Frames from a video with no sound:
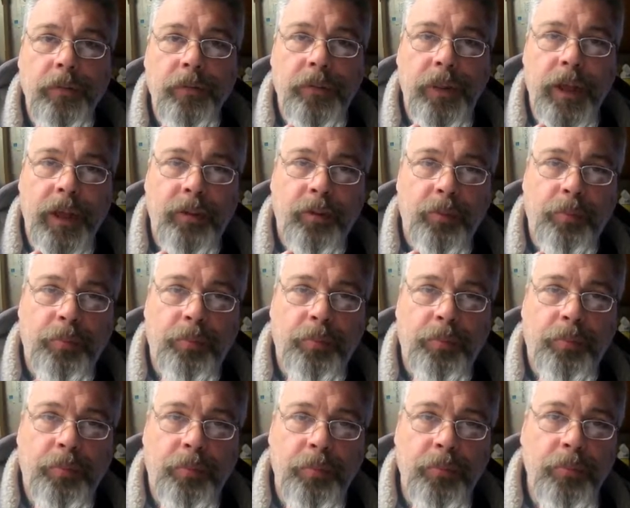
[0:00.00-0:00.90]
that's
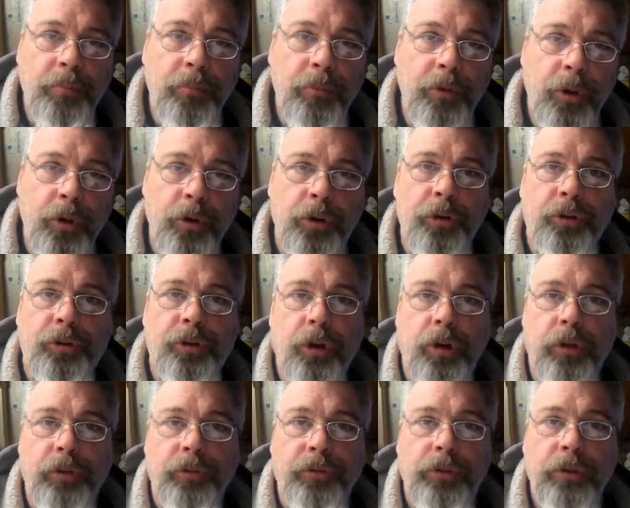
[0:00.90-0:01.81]
you
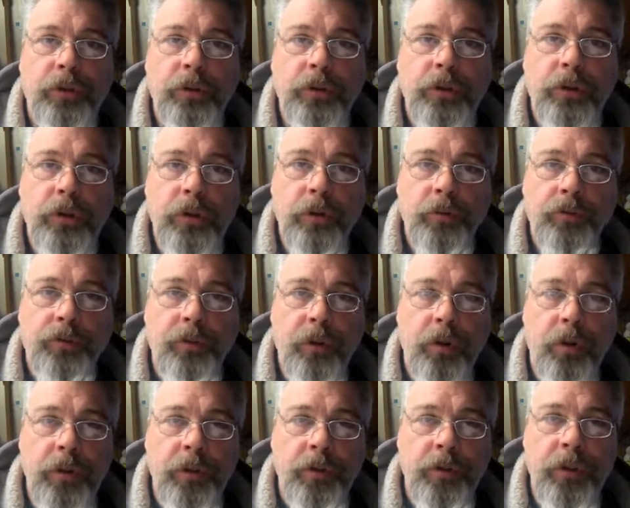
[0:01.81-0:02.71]
deserve?
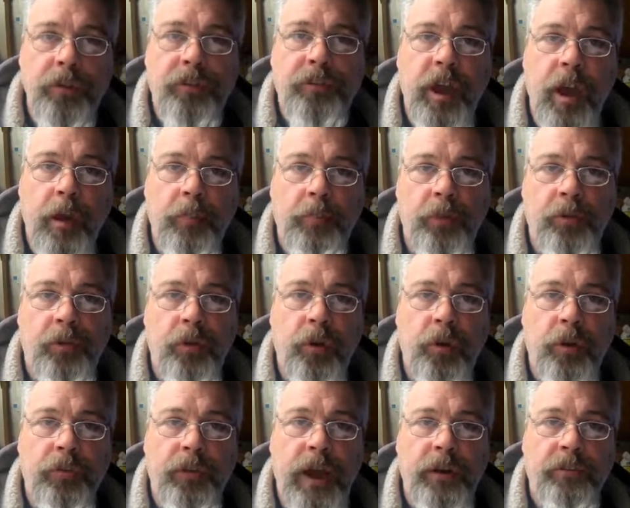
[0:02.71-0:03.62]
So in this
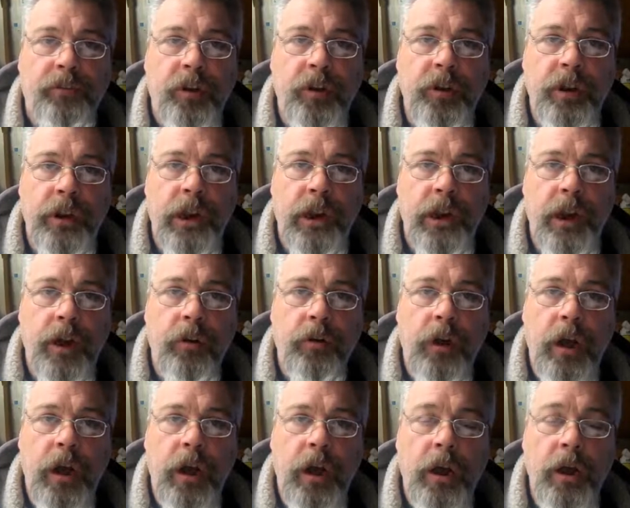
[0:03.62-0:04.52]
episode of Ask the D&L
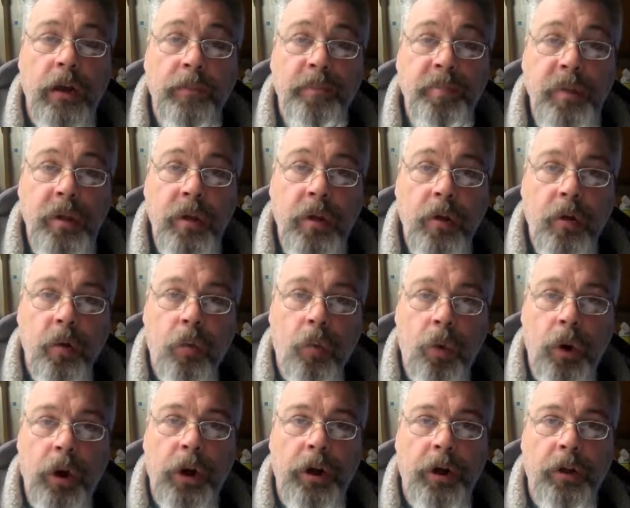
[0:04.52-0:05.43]
Guy,
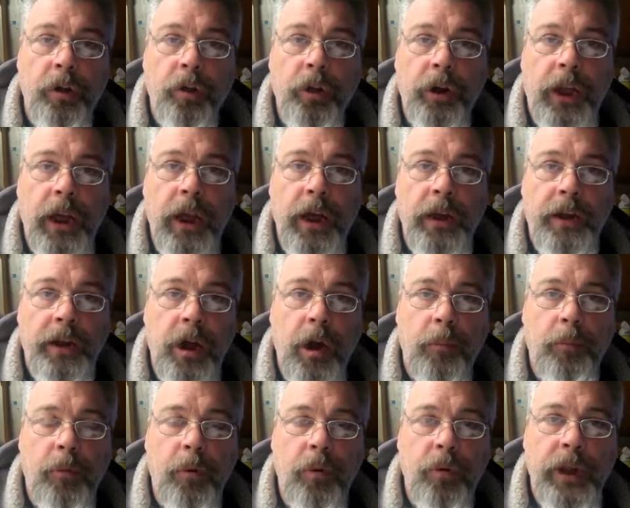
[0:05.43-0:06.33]
we're going to look at a
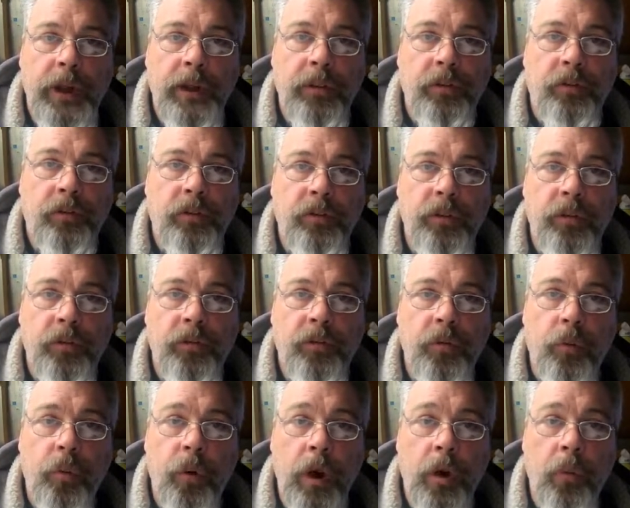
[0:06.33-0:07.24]
couple instances
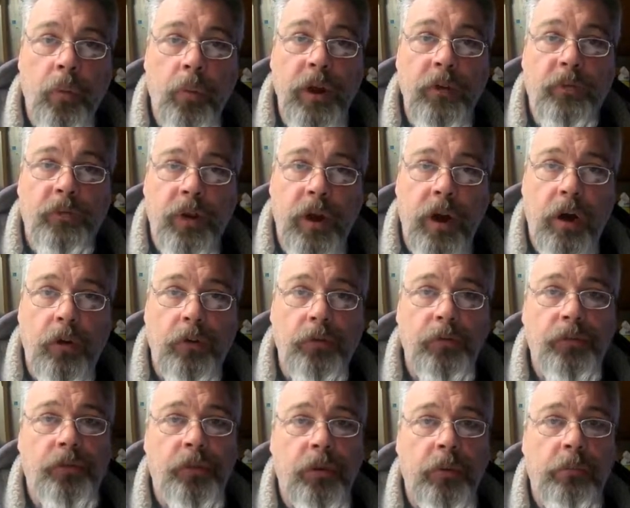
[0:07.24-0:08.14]
of where we
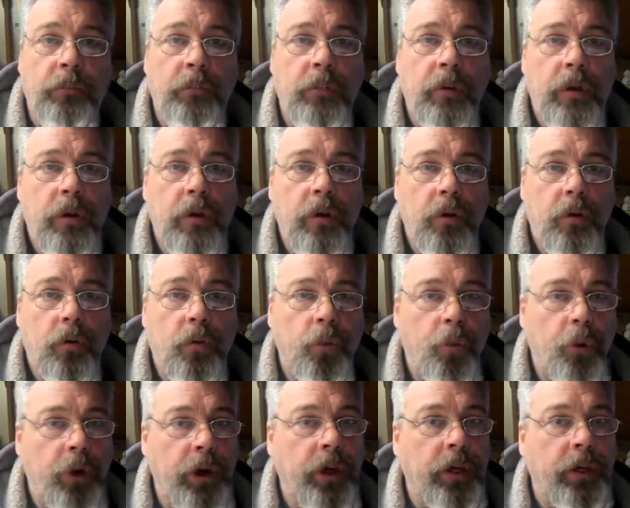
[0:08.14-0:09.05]
found some
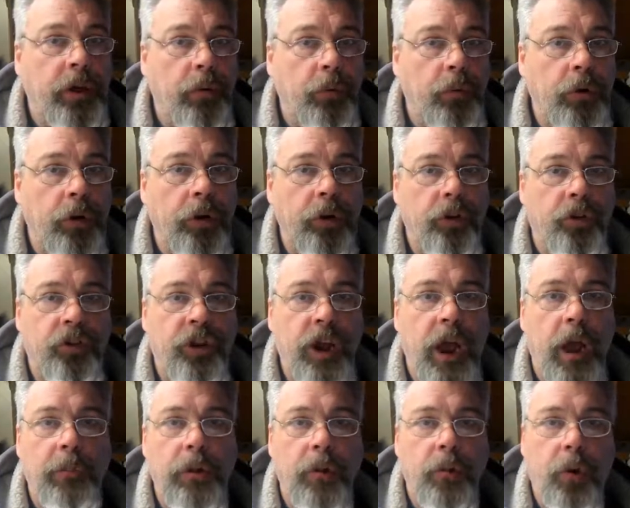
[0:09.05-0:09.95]
really
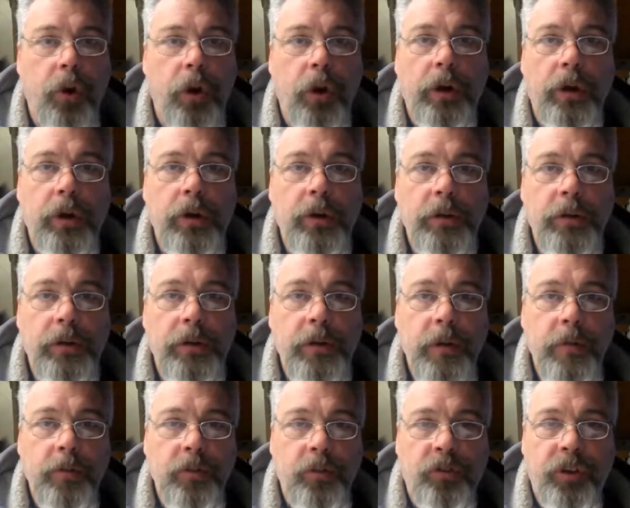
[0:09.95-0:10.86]
shabby work.
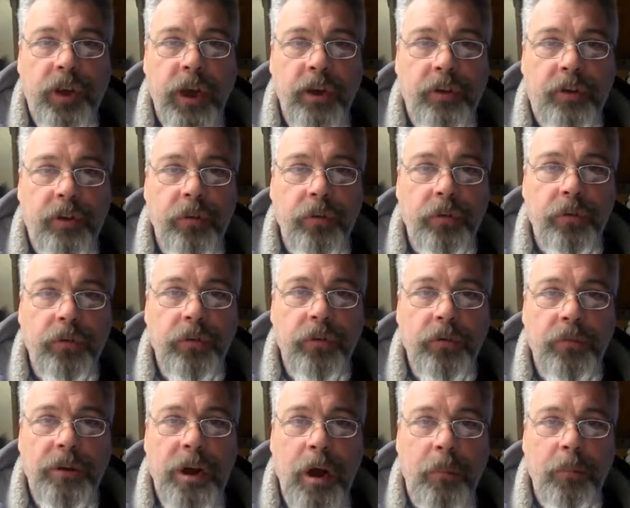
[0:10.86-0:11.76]
Stay tuned,
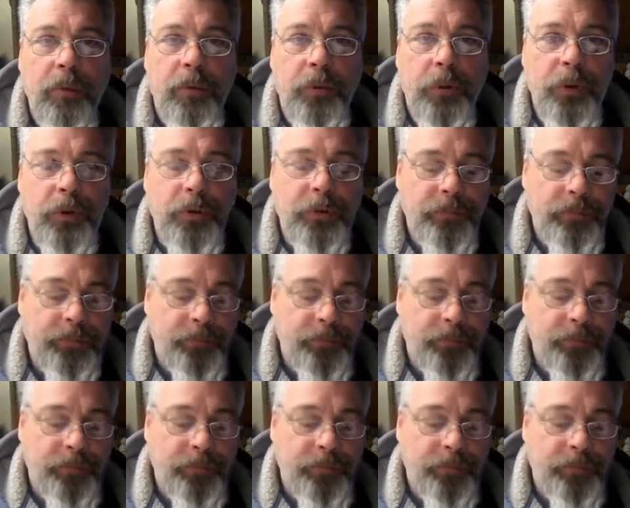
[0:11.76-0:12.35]
coming through.